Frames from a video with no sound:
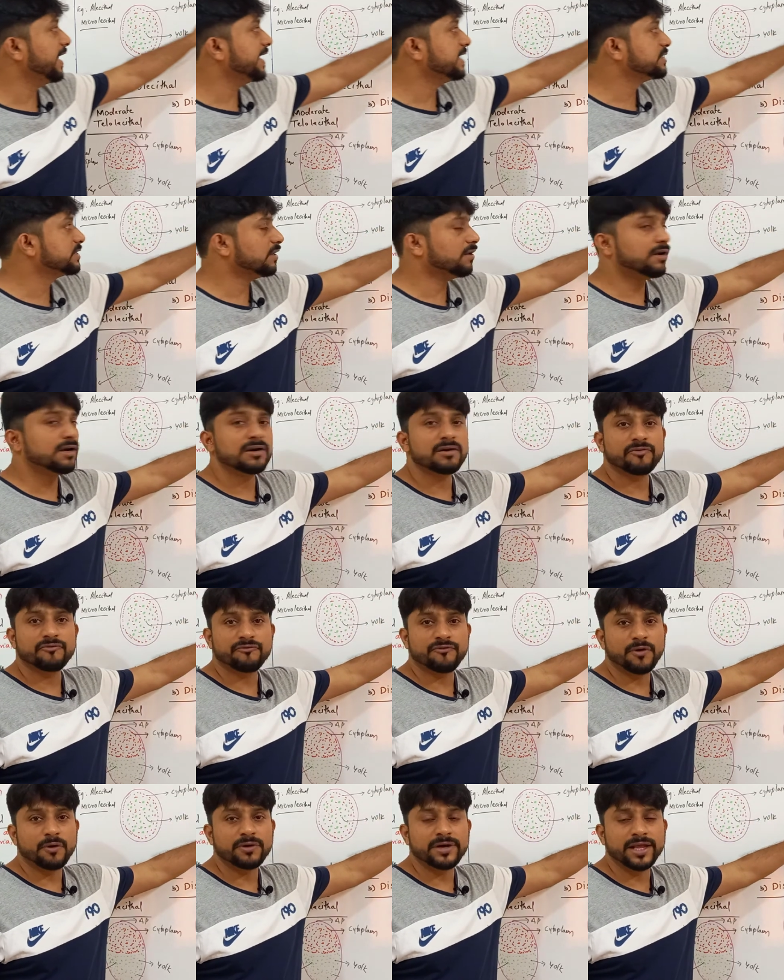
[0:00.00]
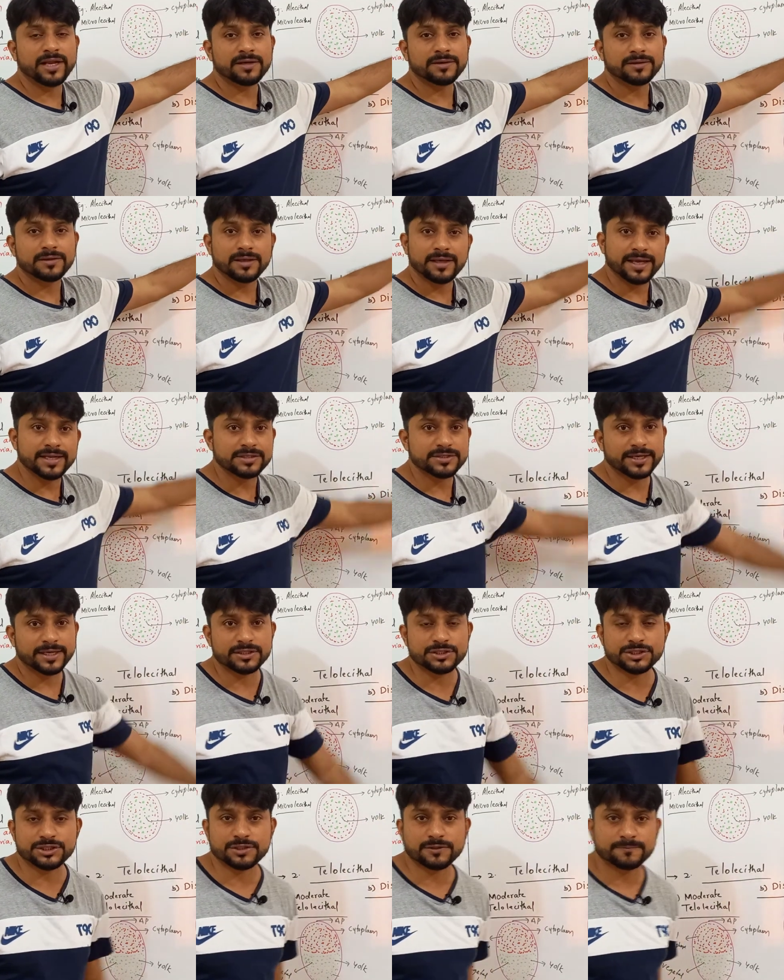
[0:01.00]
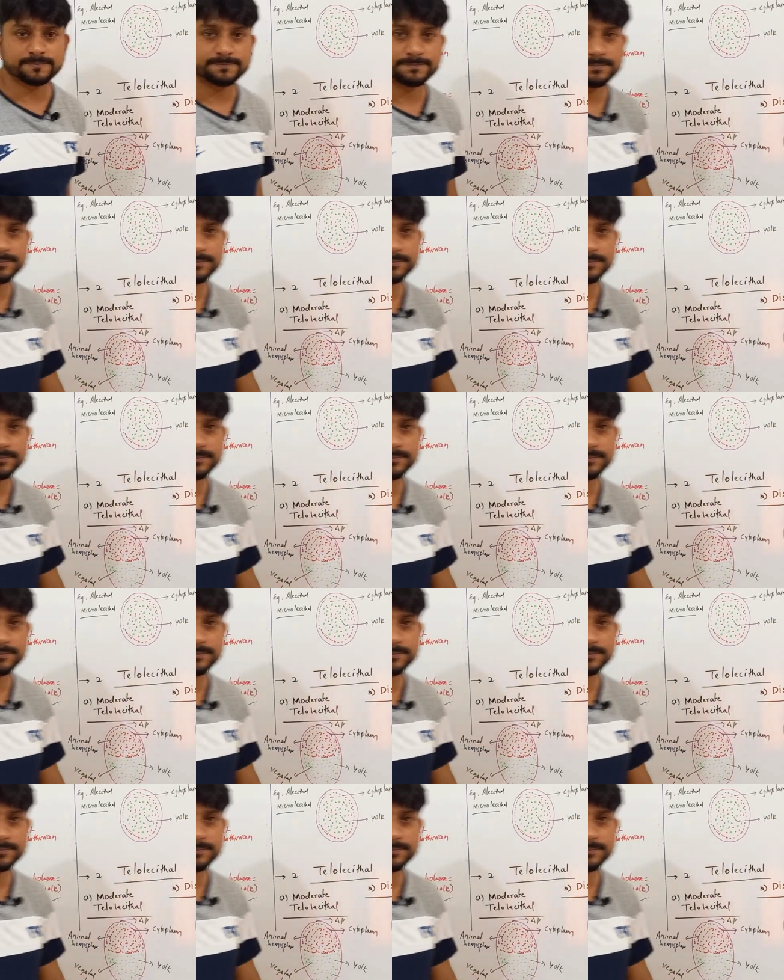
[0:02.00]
eggs are found in insects.